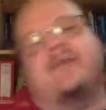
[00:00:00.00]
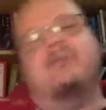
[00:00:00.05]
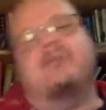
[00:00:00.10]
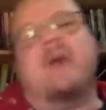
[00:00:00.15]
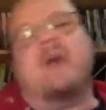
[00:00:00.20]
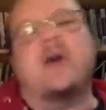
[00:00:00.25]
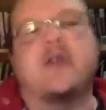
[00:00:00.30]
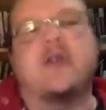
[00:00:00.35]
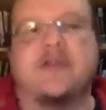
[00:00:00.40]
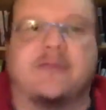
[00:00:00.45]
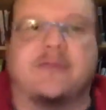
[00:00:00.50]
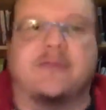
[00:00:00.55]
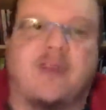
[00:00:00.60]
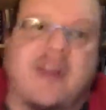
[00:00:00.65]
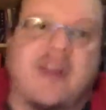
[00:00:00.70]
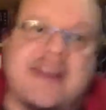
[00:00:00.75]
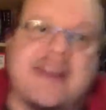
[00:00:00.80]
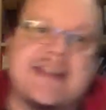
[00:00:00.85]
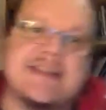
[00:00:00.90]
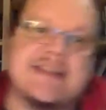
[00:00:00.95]
mode of
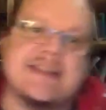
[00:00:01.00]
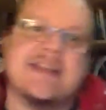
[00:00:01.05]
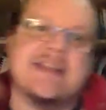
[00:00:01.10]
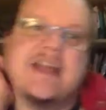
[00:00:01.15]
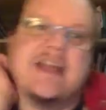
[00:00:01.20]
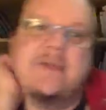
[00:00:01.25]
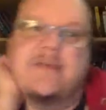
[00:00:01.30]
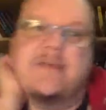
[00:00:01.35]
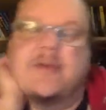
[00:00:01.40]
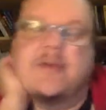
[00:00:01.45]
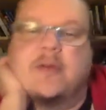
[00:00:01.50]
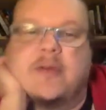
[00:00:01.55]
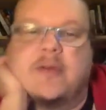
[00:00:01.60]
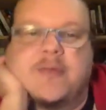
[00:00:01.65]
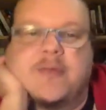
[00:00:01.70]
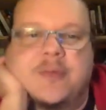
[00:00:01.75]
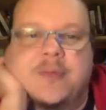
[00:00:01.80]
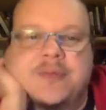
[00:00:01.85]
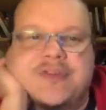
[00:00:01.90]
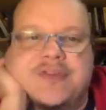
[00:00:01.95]
writing is the same for all of
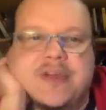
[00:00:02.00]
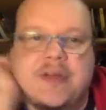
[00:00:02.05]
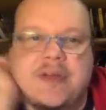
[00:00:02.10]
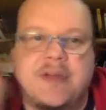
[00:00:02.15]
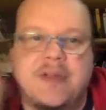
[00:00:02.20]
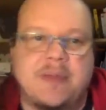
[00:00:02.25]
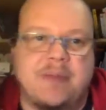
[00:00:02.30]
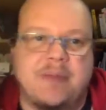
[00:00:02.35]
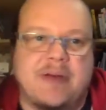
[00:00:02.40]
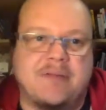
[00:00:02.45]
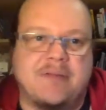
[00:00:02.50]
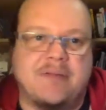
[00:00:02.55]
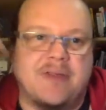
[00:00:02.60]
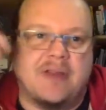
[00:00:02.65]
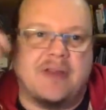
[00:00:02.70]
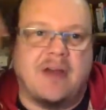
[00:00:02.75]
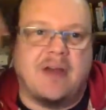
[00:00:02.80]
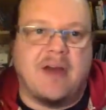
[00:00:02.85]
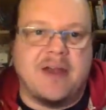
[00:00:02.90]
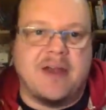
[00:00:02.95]
them. So the above the
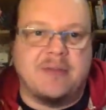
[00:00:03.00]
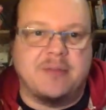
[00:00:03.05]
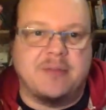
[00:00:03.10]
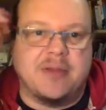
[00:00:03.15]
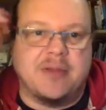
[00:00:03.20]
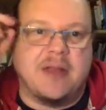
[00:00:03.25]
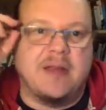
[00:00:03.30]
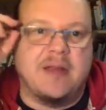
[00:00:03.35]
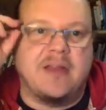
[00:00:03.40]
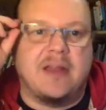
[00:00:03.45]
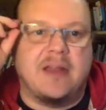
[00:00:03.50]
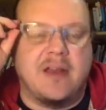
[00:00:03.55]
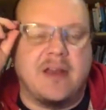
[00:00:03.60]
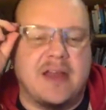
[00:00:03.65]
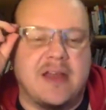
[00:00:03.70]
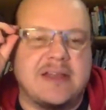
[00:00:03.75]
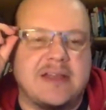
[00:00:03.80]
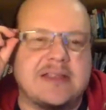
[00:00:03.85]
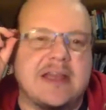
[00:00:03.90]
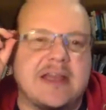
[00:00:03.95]
line and below the
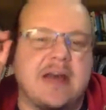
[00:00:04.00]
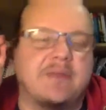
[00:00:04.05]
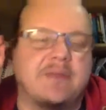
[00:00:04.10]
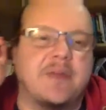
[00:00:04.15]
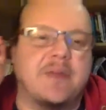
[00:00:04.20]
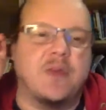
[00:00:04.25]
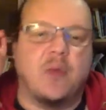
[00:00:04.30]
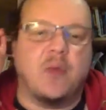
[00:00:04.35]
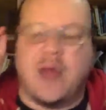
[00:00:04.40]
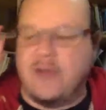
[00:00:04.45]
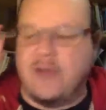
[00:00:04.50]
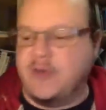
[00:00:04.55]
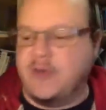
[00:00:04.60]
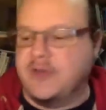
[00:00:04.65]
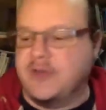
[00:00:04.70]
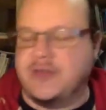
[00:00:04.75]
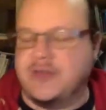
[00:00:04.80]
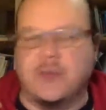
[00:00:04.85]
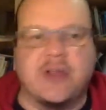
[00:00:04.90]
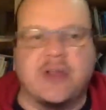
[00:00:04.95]
line stuff and the way of
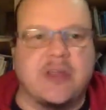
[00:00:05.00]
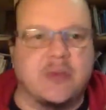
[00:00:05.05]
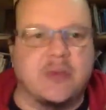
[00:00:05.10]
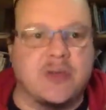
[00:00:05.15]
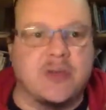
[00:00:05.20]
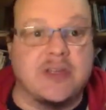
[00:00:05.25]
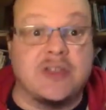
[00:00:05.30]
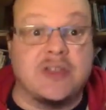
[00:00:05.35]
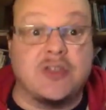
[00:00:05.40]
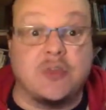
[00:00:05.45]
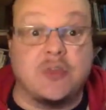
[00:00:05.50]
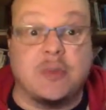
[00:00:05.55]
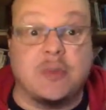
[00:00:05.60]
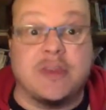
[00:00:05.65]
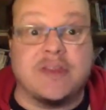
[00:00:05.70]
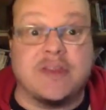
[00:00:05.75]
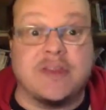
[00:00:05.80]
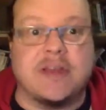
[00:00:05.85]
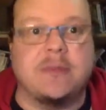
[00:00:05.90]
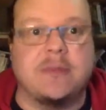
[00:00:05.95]
using WikiWords should be
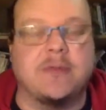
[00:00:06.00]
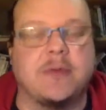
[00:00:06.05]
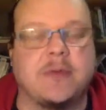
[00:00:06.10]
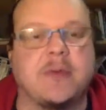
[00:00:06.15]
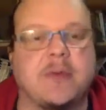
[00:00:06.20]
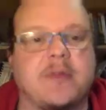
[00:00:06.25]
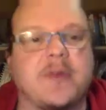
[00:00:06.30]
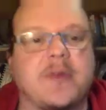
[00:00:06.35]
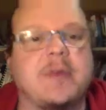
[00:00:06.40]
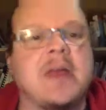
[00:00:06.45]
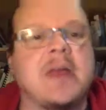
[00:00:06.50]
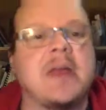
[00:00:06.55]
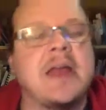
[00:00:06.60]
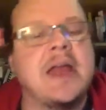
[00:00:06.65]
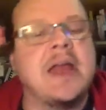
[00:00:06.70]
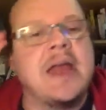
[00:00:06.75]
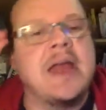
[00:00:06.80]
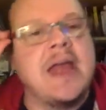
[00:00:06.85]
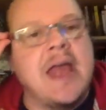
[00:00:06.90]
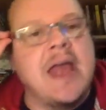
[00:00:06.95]
the same for all of them.
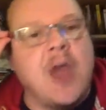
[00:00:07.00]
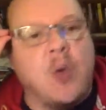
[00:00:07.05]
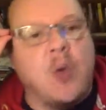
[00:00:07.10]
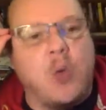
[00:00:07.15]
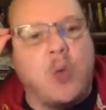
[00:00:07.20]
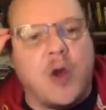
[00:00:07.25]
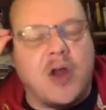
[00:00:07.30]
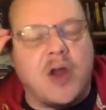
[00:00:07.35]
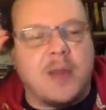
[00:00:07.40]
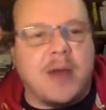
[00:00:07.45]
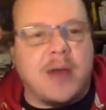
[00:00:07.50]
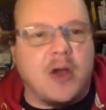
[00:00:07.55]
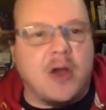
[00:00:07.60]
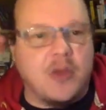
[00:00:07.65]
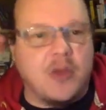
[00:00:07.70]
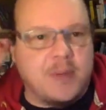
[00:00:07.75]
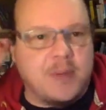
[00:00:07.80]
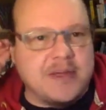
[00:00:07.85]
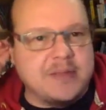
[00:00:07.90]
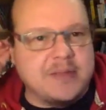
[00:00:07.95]
What I'm
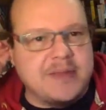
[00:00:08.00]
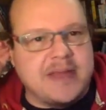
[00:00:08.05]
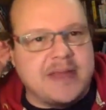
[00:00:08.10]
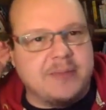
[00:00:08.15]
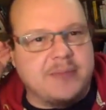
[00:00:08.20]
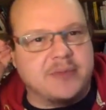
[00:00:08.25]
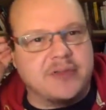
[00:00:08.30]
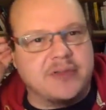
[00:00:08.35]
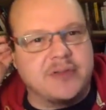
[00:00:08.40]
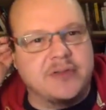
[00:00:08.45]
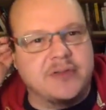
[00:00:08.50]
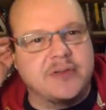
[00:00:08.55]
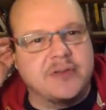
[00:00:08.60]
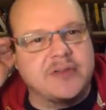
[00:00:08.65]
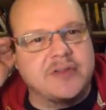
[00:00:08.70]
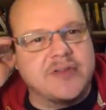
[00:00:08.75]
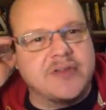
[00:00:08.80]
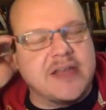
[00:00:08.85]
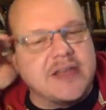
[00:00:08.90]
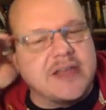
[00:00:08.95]
hoping to be able to
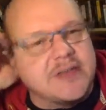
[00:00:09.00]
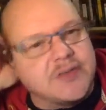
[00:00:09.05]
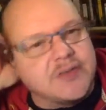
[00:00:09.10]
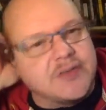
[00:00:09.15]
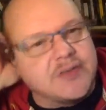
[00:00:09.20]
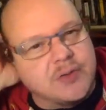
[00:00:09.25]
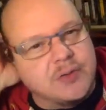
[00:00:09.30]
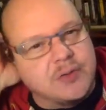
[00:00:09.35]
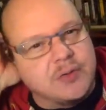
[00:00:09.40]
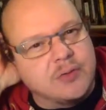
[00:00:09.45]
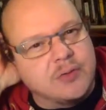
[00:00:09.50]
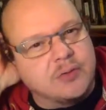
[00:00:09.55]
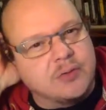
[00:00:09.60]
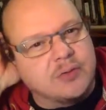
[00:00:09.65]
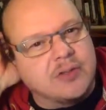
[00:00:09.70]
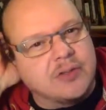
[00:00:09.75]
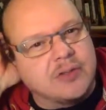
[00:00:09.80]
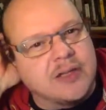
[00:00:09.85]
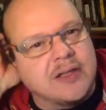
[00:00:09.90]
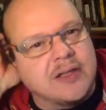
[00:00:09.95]
use is Google,